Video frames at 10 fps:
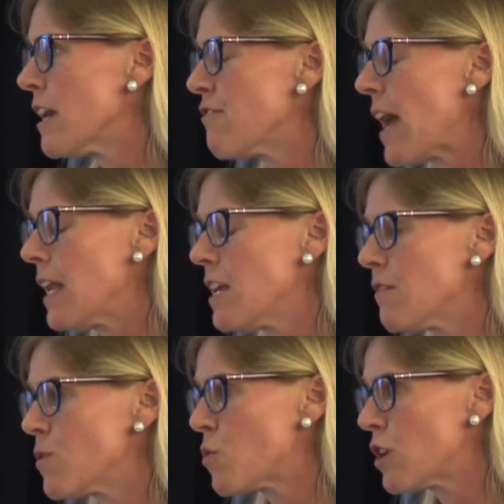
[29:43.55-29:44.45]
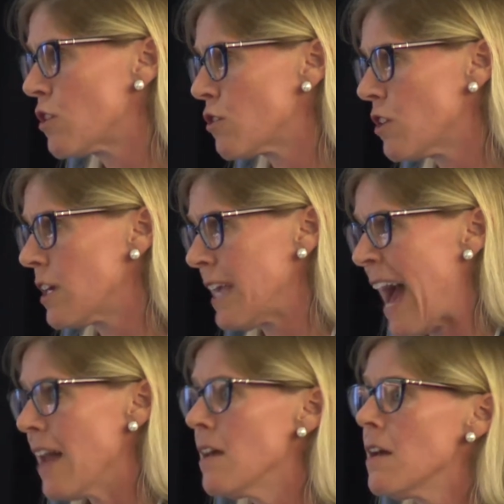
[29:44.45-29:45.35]
if any of the work you're looking
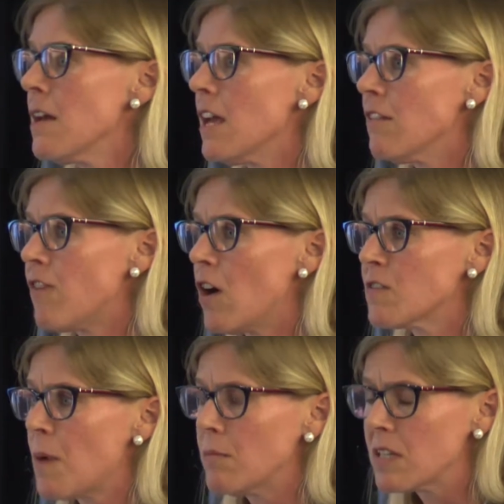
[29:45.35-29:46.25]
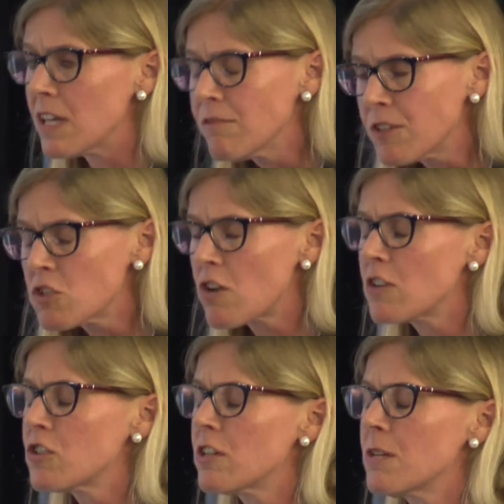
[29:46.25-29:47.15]
at involves public
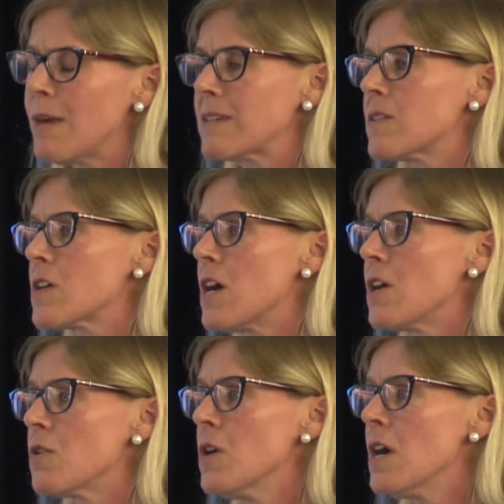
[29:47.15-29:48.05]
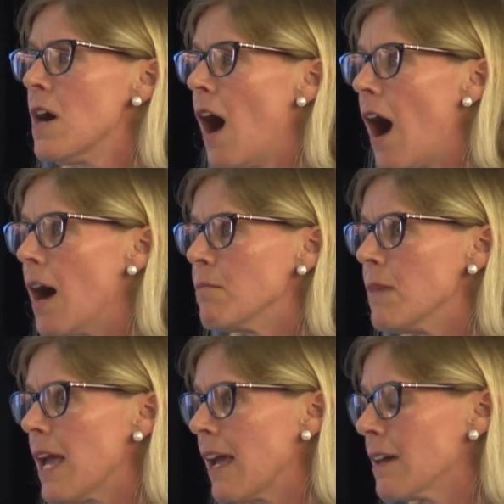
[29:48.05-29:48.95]
infrastructure in Mexico
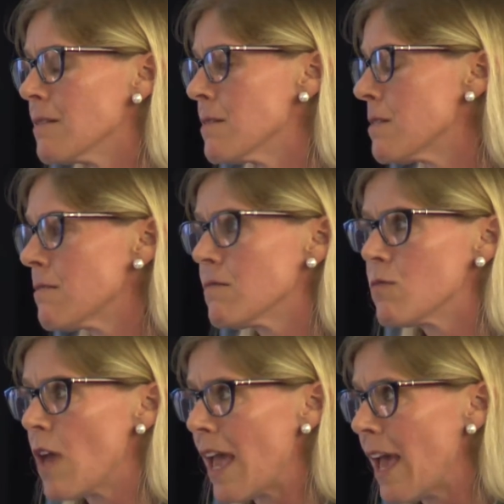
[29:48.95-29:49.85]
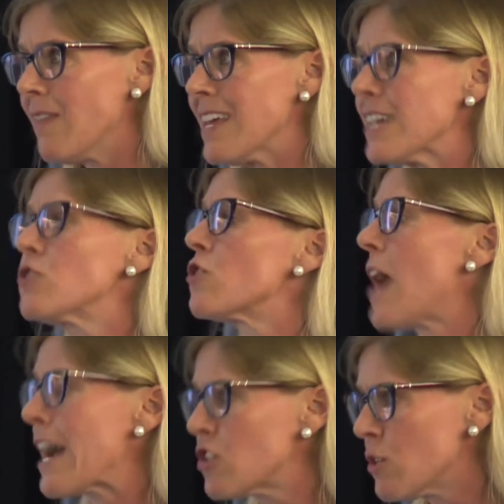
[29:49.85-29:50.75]
and the
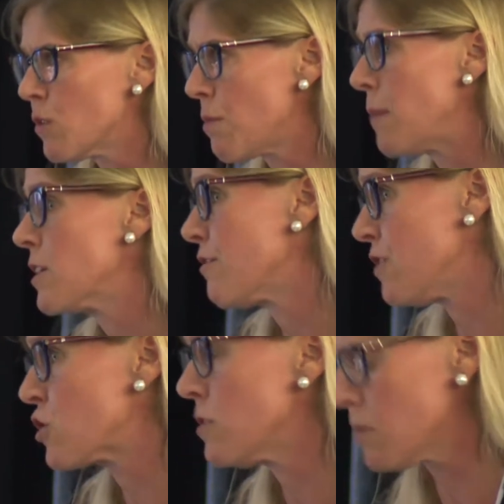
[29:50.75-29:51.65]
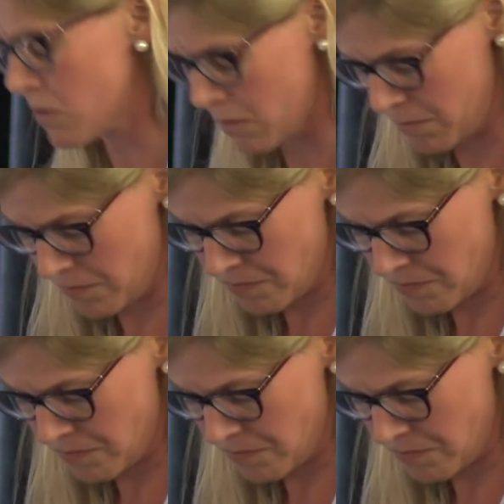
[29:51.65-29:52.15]
interaction with public officials.